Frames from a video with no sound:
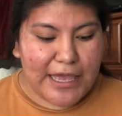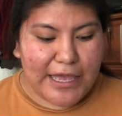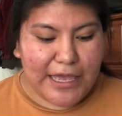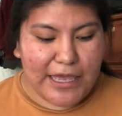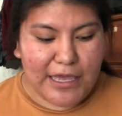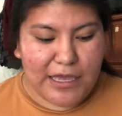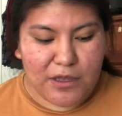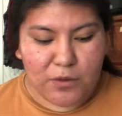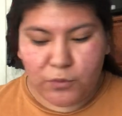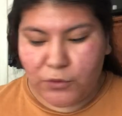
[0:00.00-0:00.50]

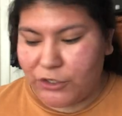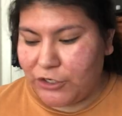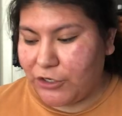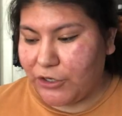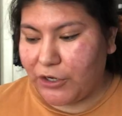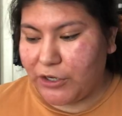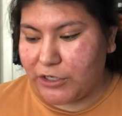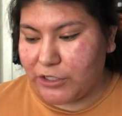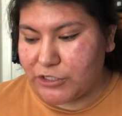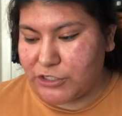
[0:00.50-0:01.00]
And what you're
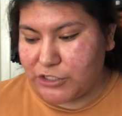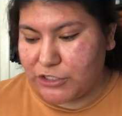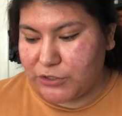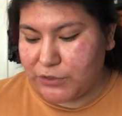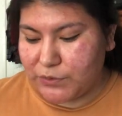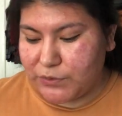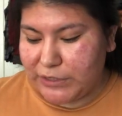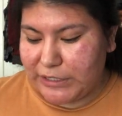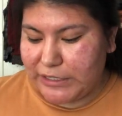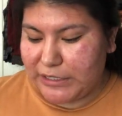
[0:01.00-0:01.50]
gonna
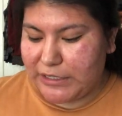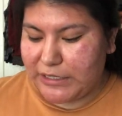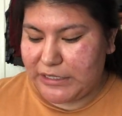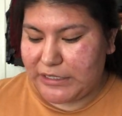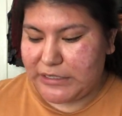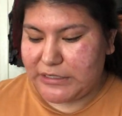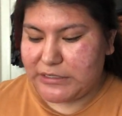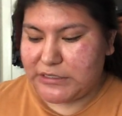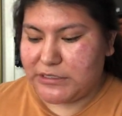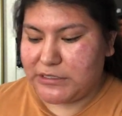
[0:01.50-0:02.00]
do
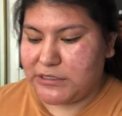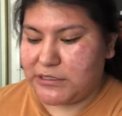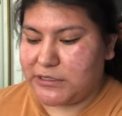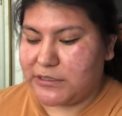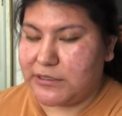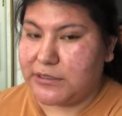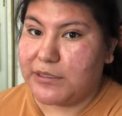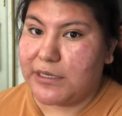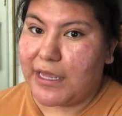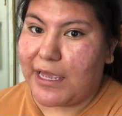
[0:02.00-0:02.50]
is
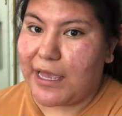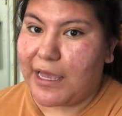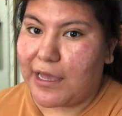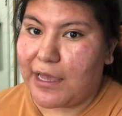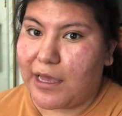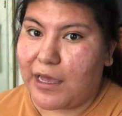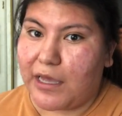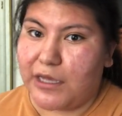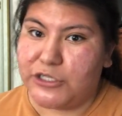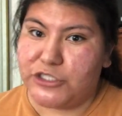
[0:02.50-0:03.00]

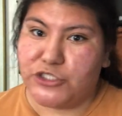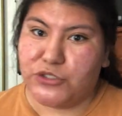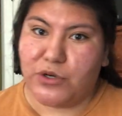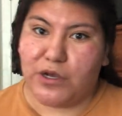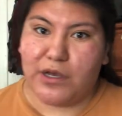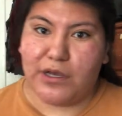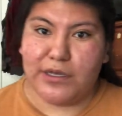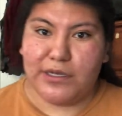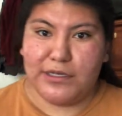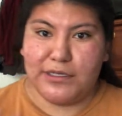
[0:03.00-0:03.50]

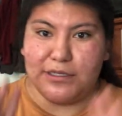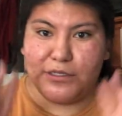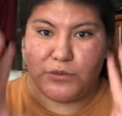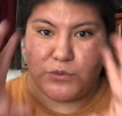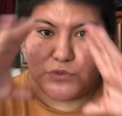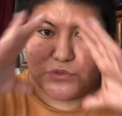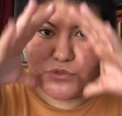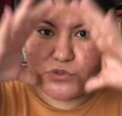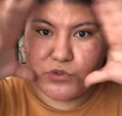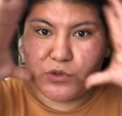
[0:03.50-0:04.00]
draw a
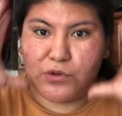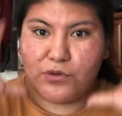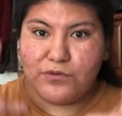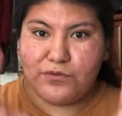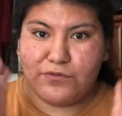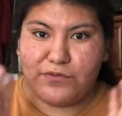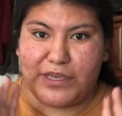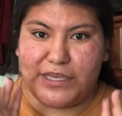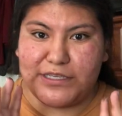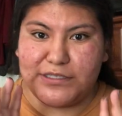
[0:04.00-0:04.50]
little skull
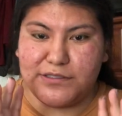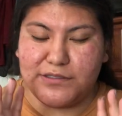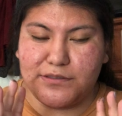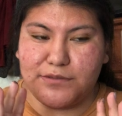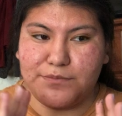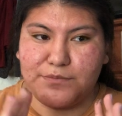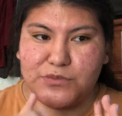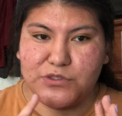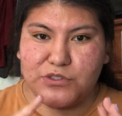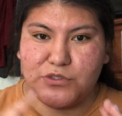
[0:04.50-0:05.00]
face.
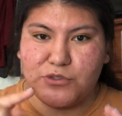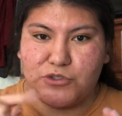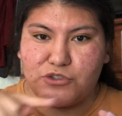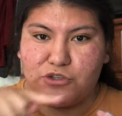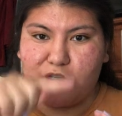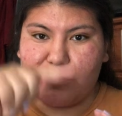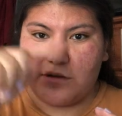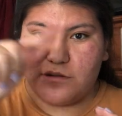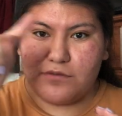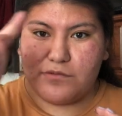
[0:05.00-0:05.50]
So
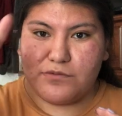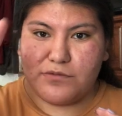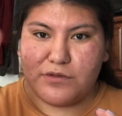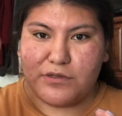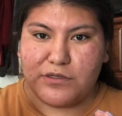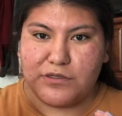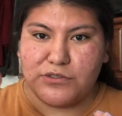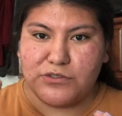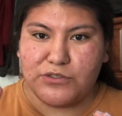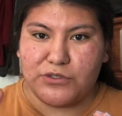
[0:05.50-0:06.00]
draw
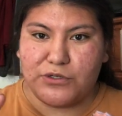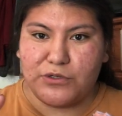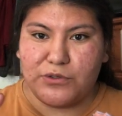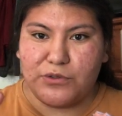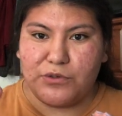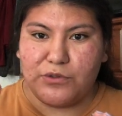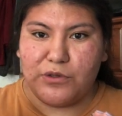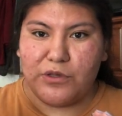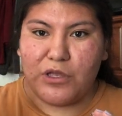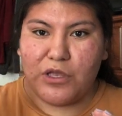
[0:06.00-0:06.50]
a
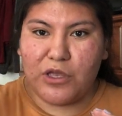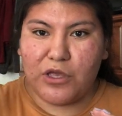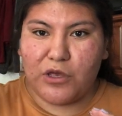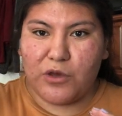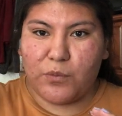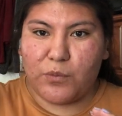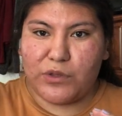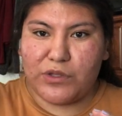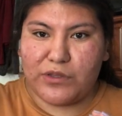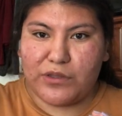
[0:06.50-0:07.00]
circle
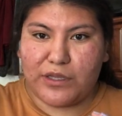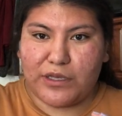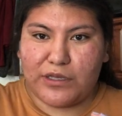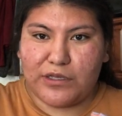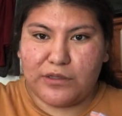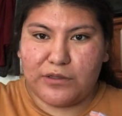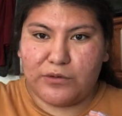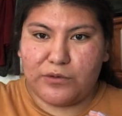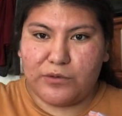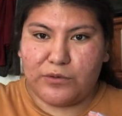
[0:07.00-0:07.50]
with like
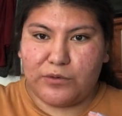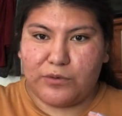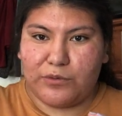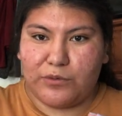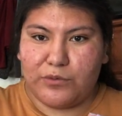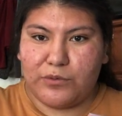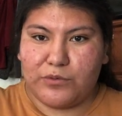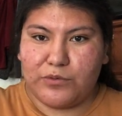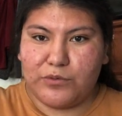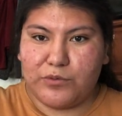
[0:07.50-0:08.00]
a little
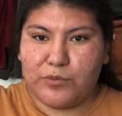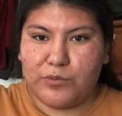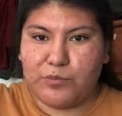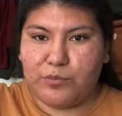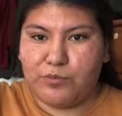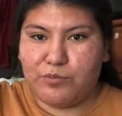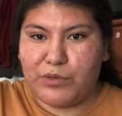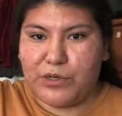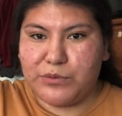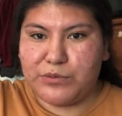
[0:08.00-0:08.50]

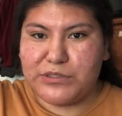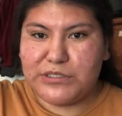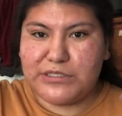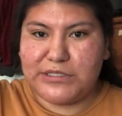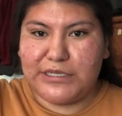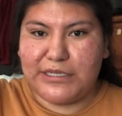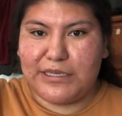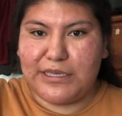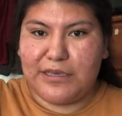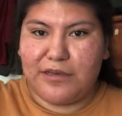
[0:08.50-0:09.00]
bone
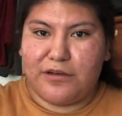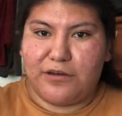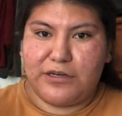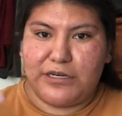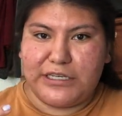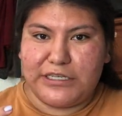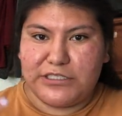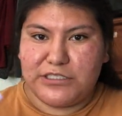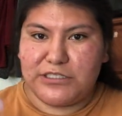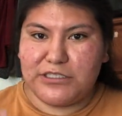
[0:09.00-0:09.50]
sticking on
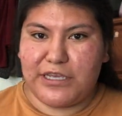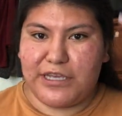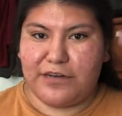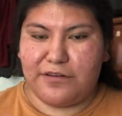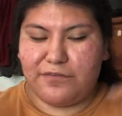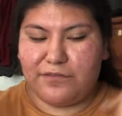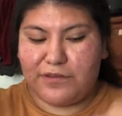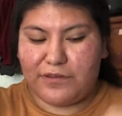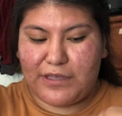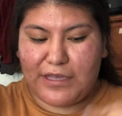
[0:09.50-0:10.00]
each side
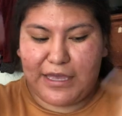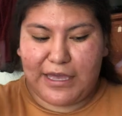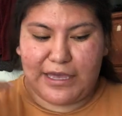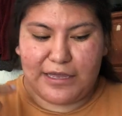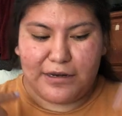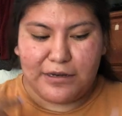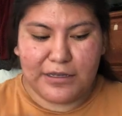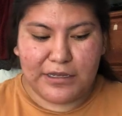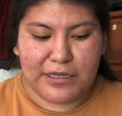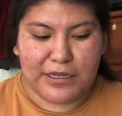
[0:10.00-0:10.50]
of the
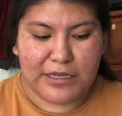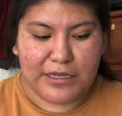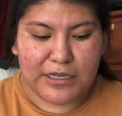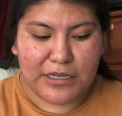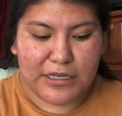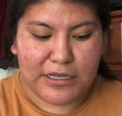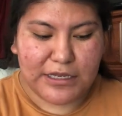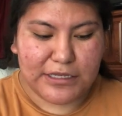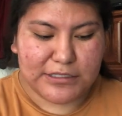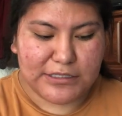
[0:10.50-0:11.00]
head.
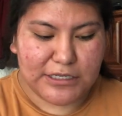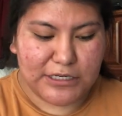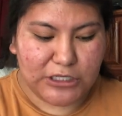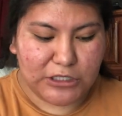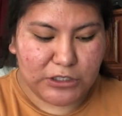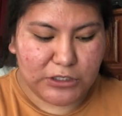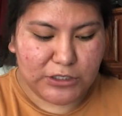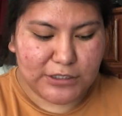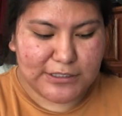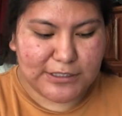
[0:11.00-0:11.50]
It's gonna
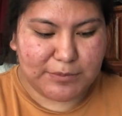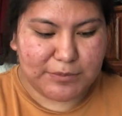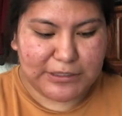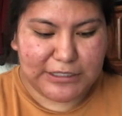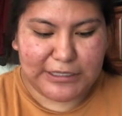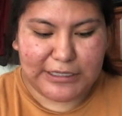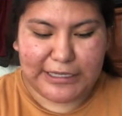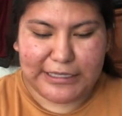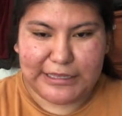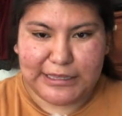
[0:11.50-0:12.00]
look
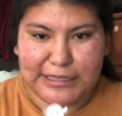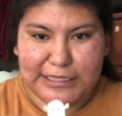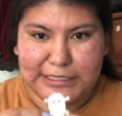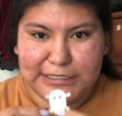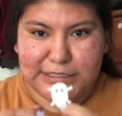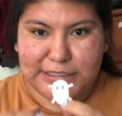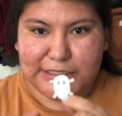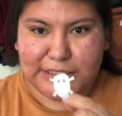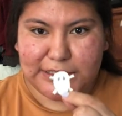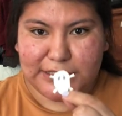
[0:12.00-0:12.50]
something like this,